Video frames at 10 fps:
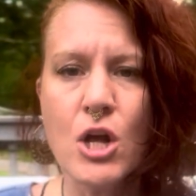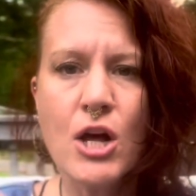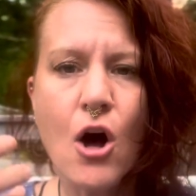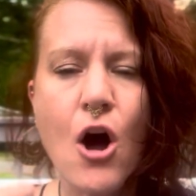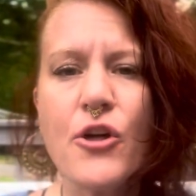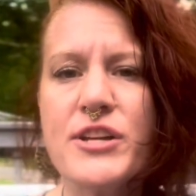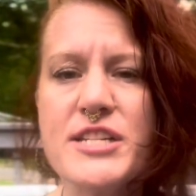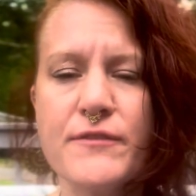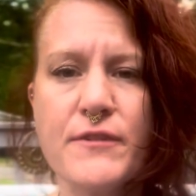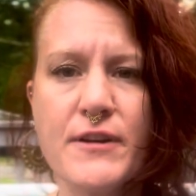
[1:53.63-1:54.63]
all these
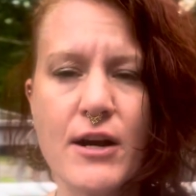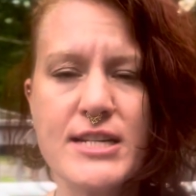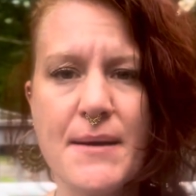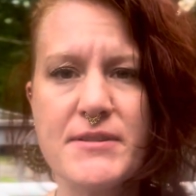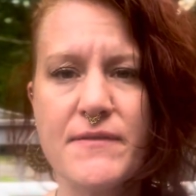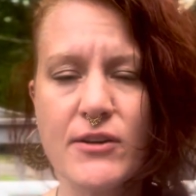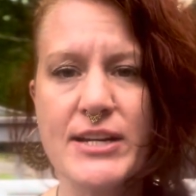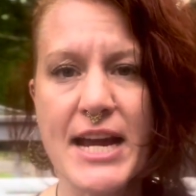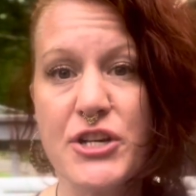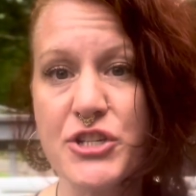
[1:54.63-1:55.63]
different types of
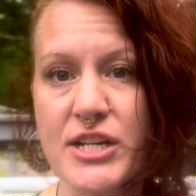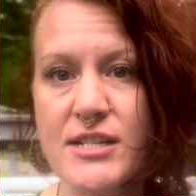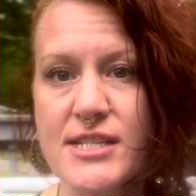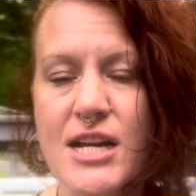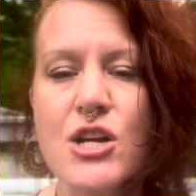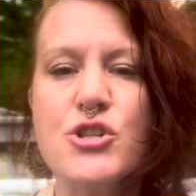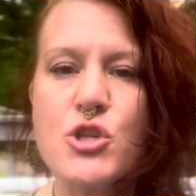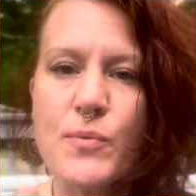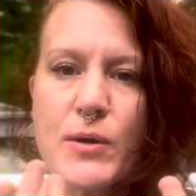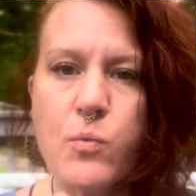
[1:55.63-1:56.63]
variations. So
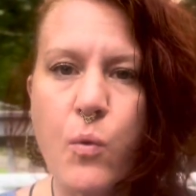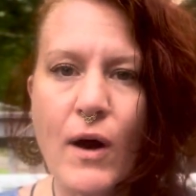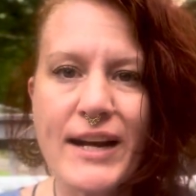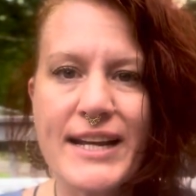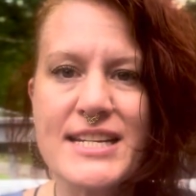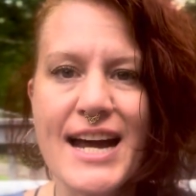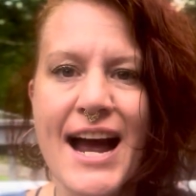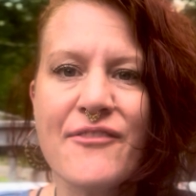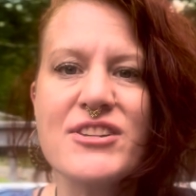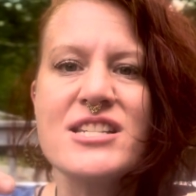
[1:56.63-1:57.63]
we want it to
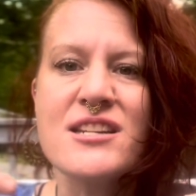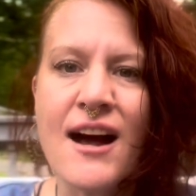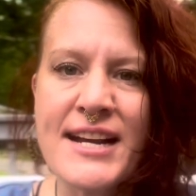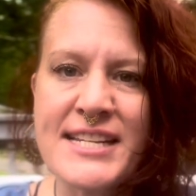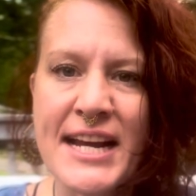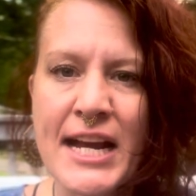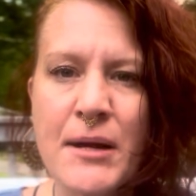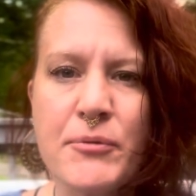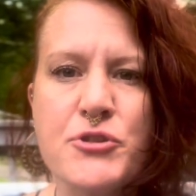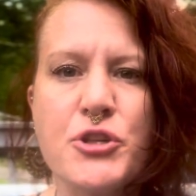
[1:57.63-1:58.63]
have this nice
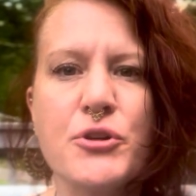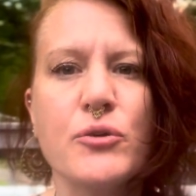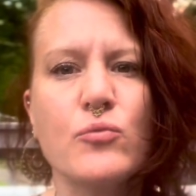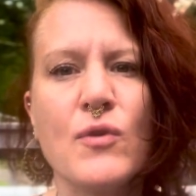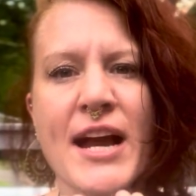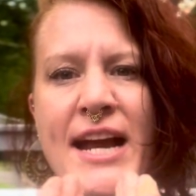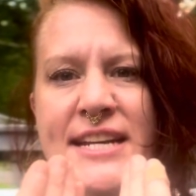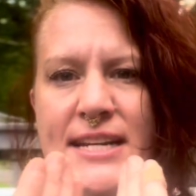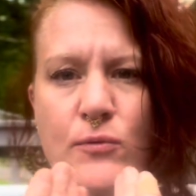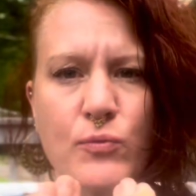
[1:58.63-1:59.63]
amplitude and rate
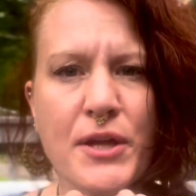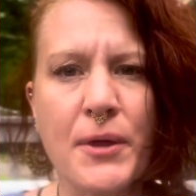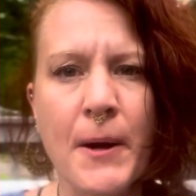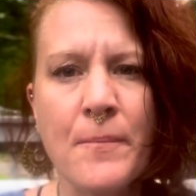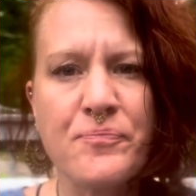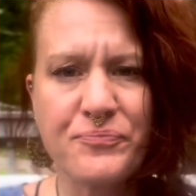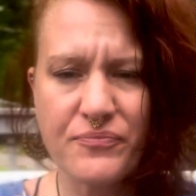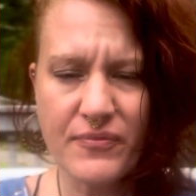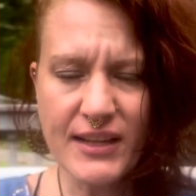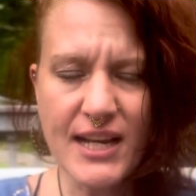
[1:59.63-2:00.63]
and rhythm.
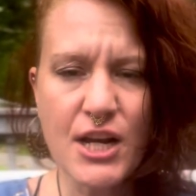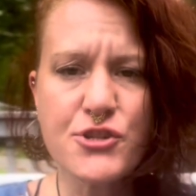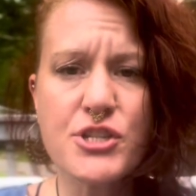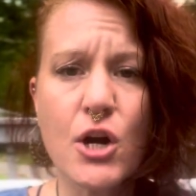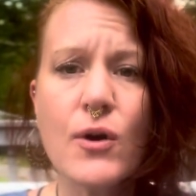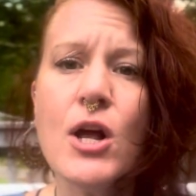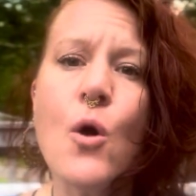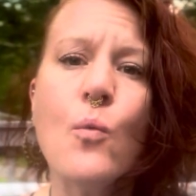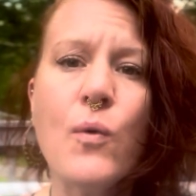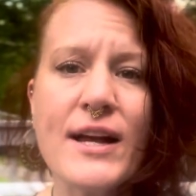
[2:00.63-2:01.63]
And so
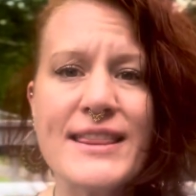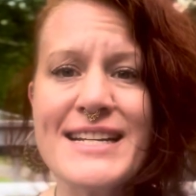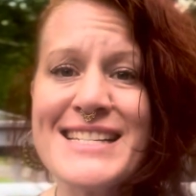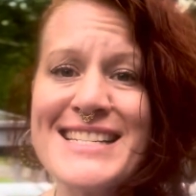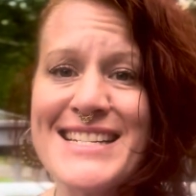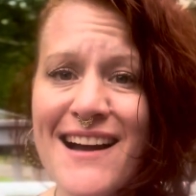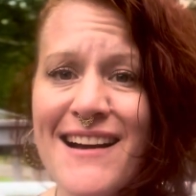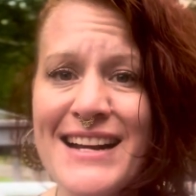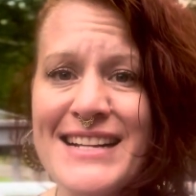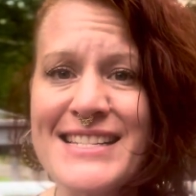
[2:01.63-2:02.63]
what this does